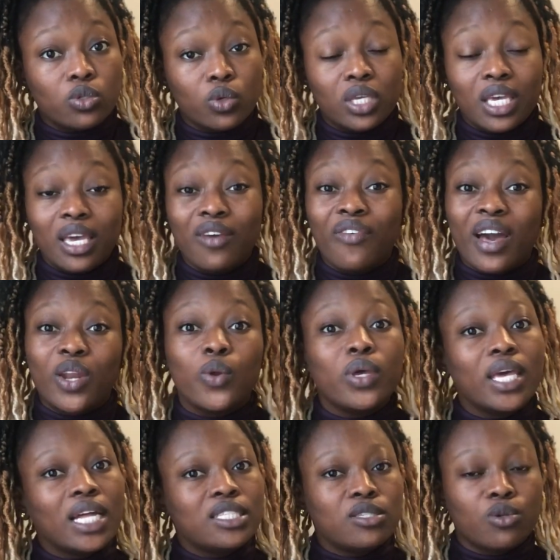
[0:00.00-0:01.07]
Okay, if I don't
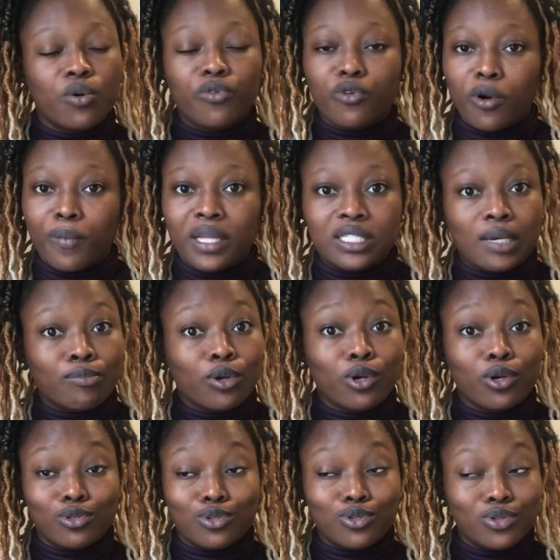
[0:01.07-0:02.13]
get enough comments, I'm not
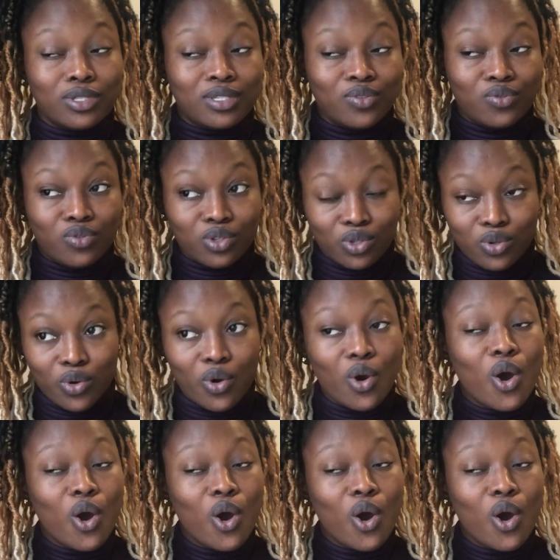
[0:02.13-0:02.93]
shoot the video.